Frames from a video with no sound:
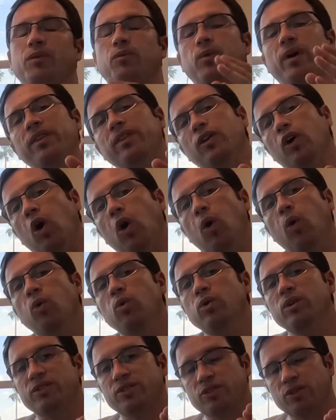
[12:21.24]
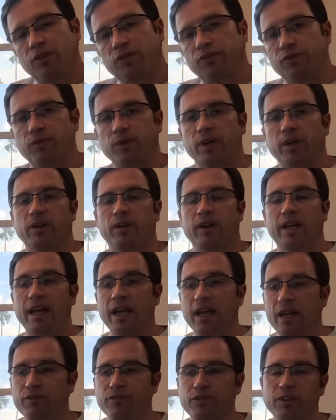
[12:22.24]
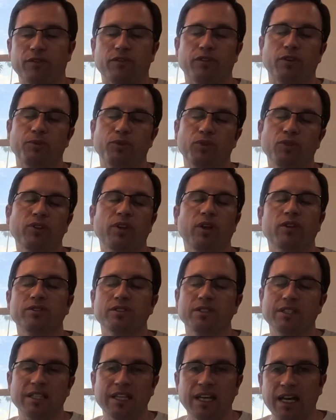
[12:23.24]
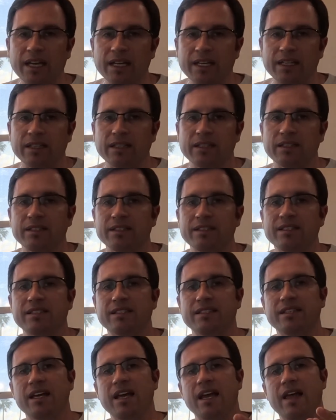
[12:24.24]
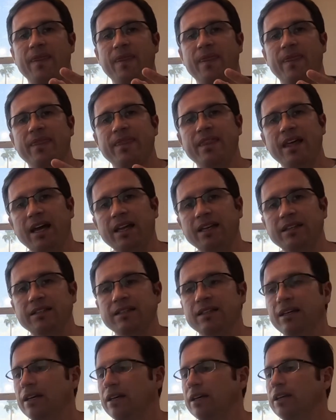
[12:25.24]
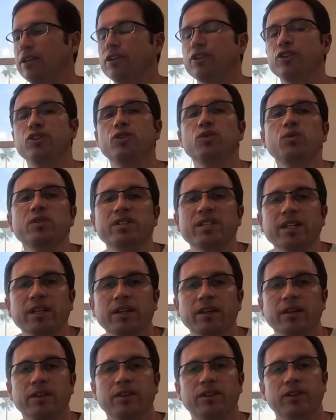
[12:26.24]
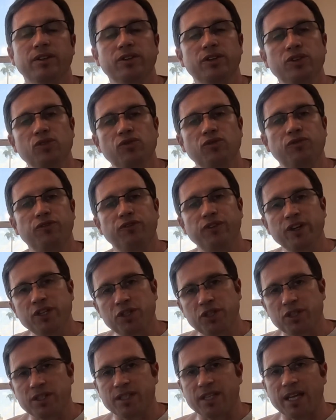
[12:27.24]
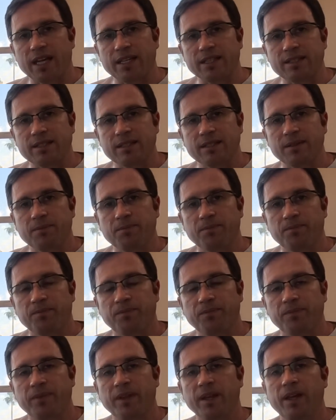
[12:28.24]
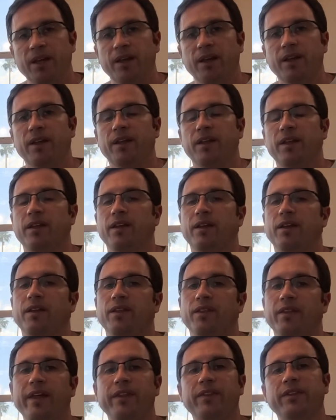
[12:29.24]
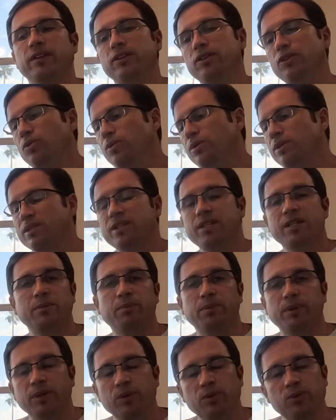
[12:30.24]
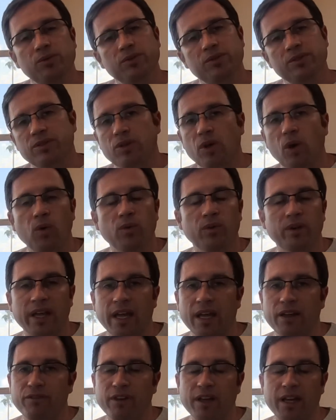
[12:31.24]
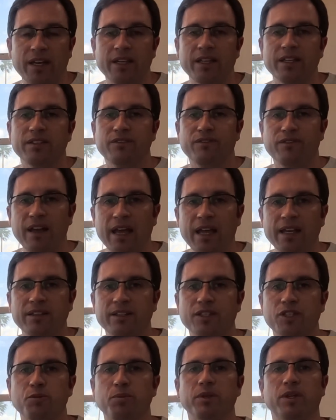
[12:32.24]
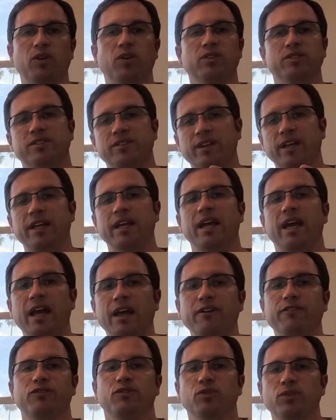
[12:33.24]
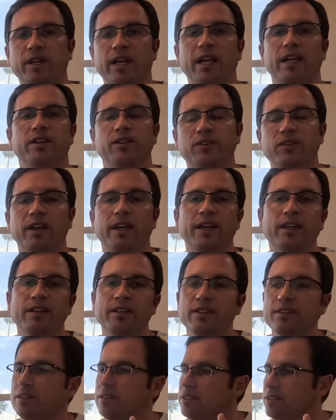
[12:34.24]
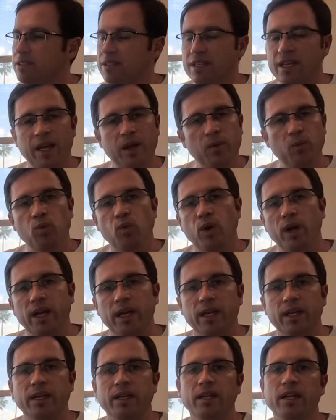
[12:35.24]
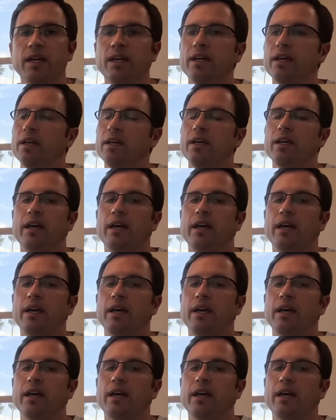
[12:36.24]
But when the old software, Heaven from two thousand nine, is not using the new feature sets, then the newer C P Us don't have any advantage, because they have to calculate it the same way